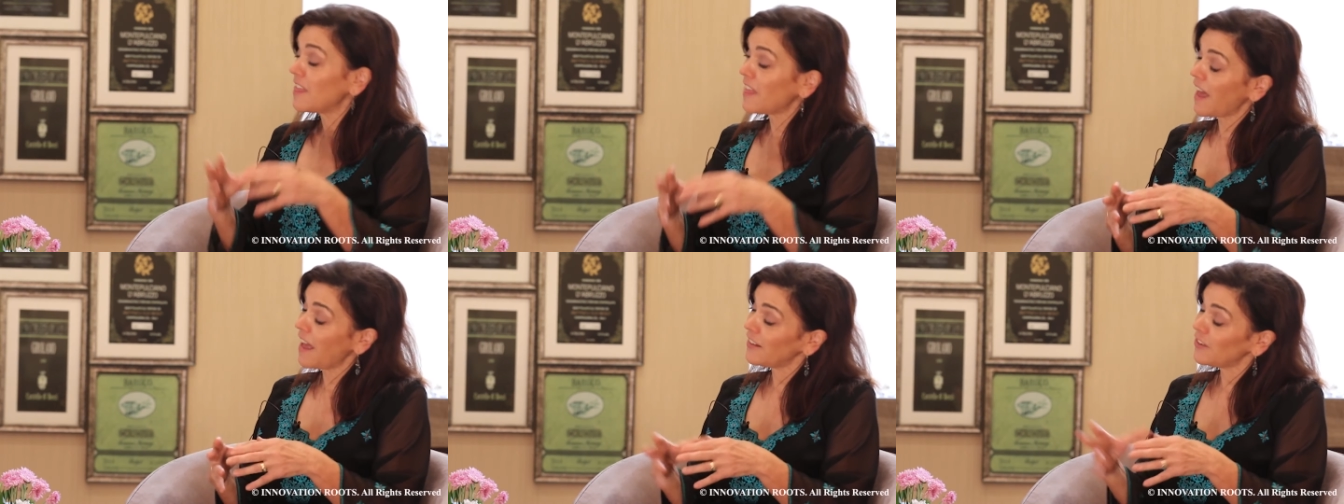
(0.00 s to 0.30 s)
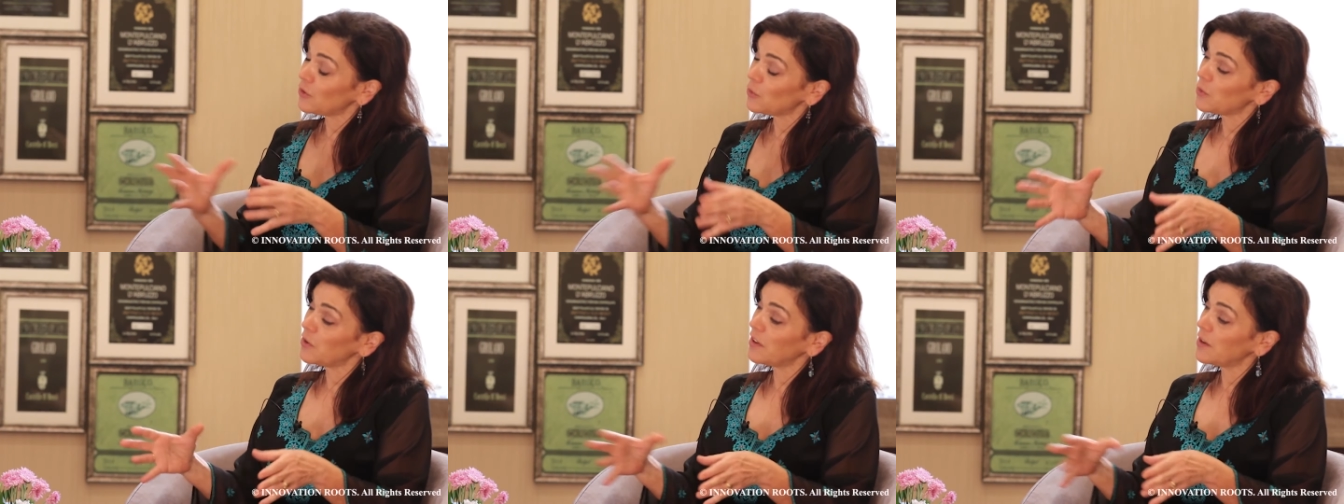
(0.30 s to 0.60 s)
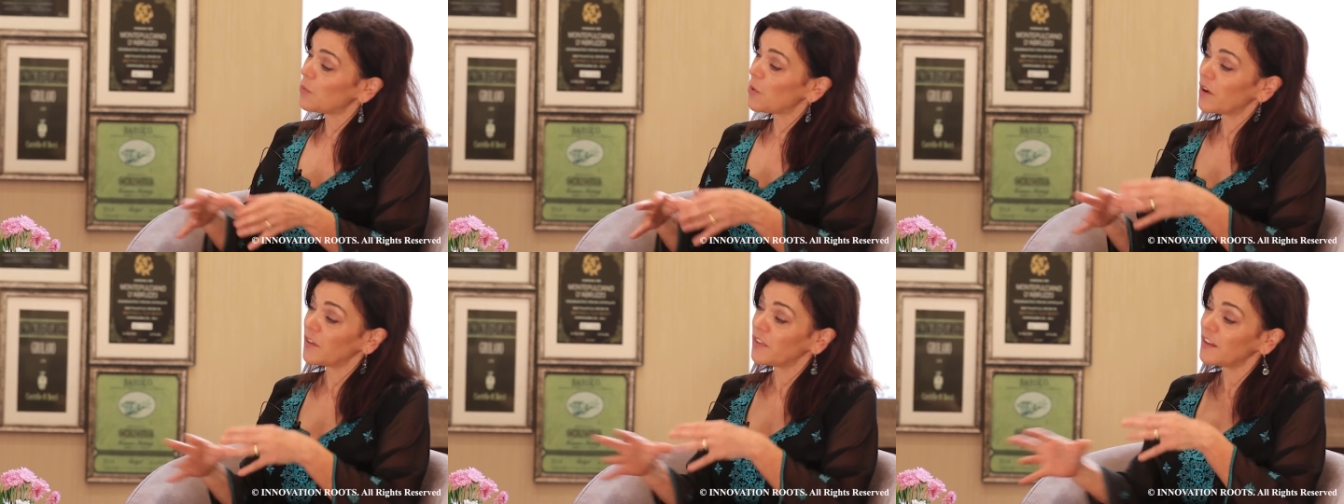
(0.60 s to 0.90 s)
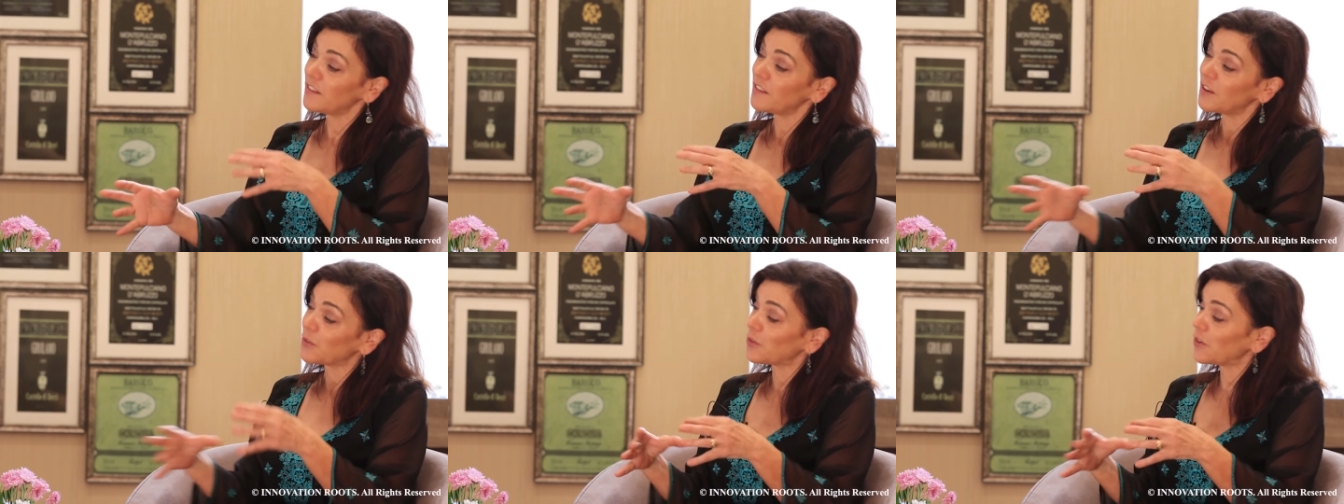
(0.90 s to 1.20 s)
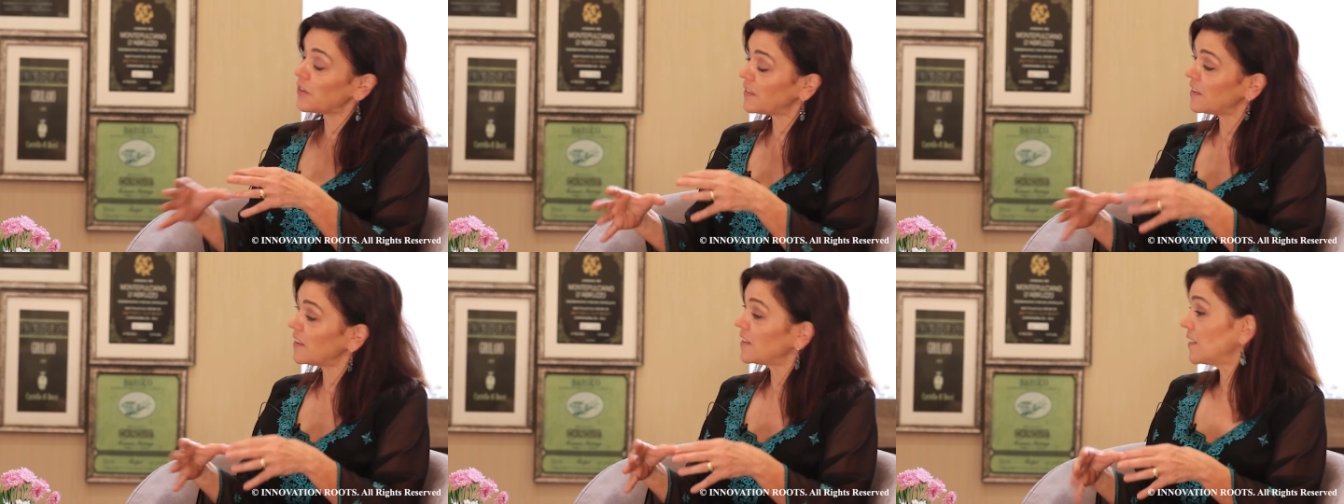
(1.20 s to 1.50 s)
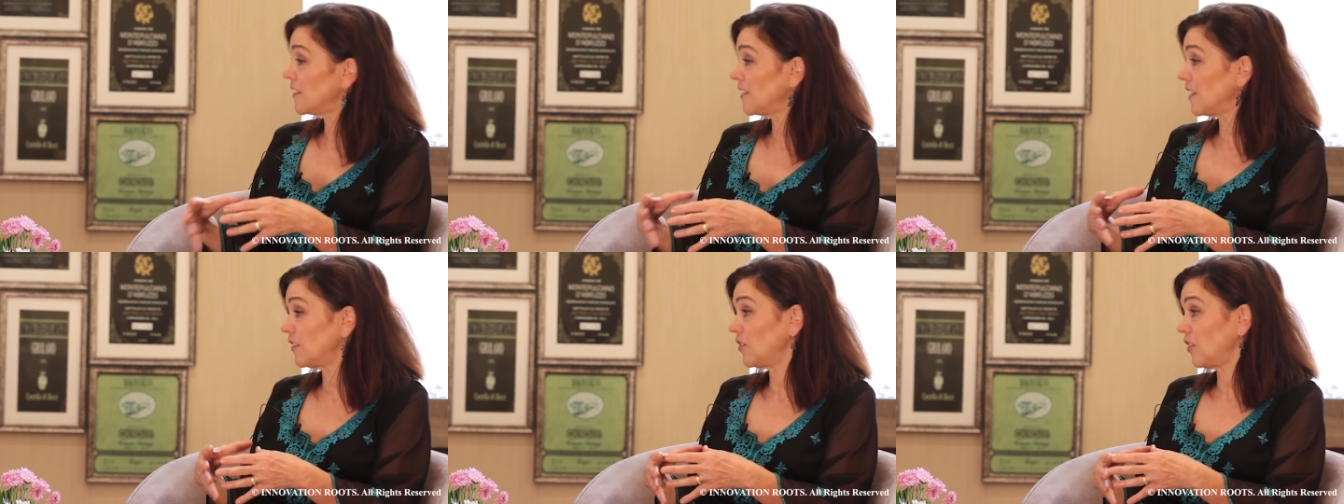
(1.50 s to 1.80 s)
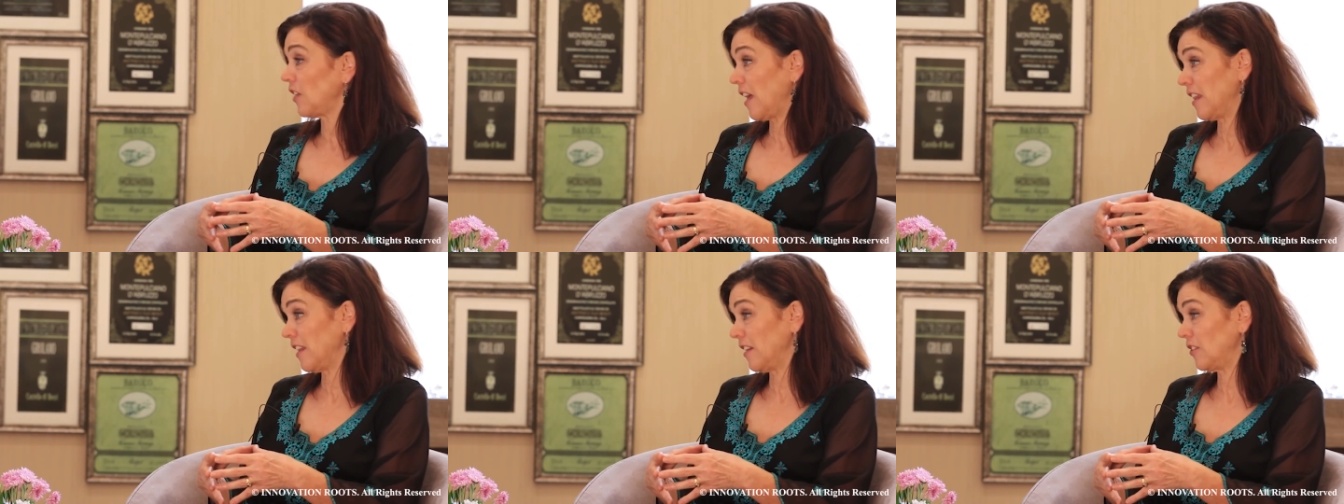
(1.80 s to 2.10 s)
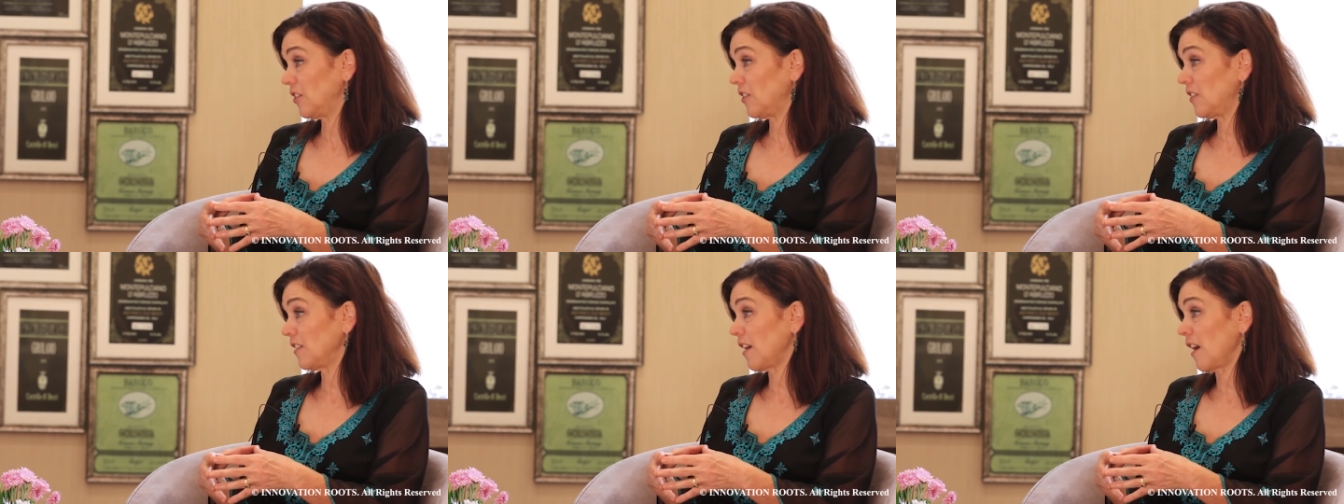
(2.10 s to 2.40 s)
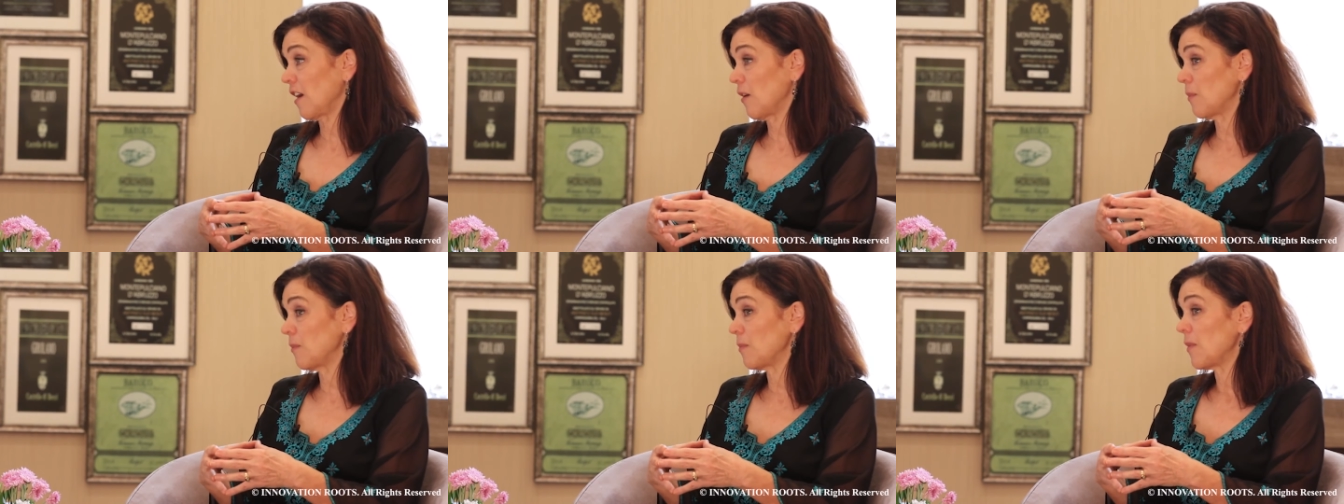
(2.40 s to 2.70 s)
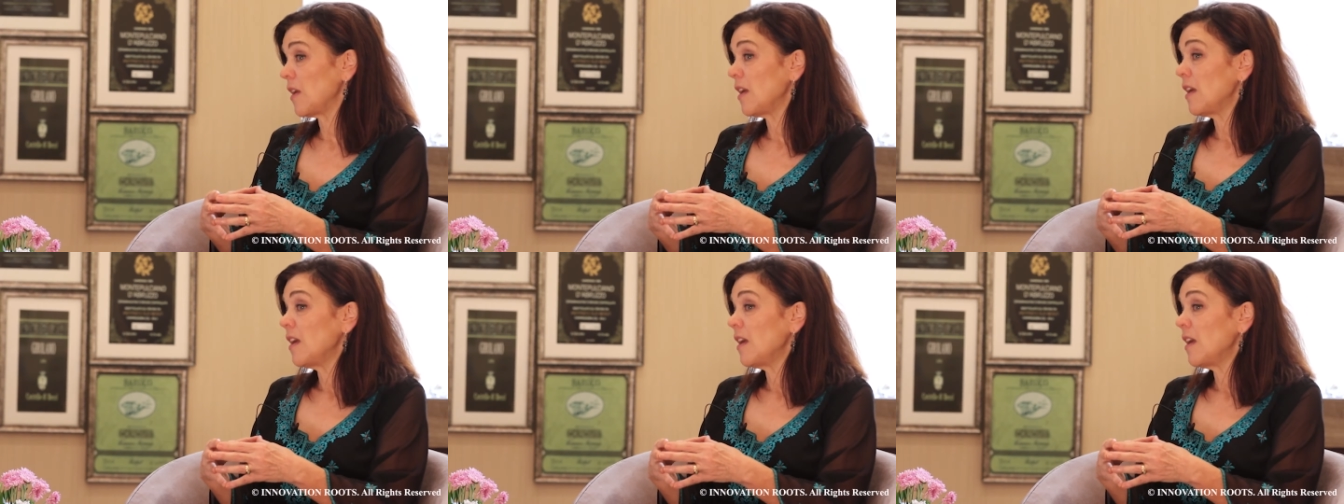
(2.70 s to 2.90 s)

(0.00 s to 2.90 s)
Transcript: That's really where the differences and the challenges come.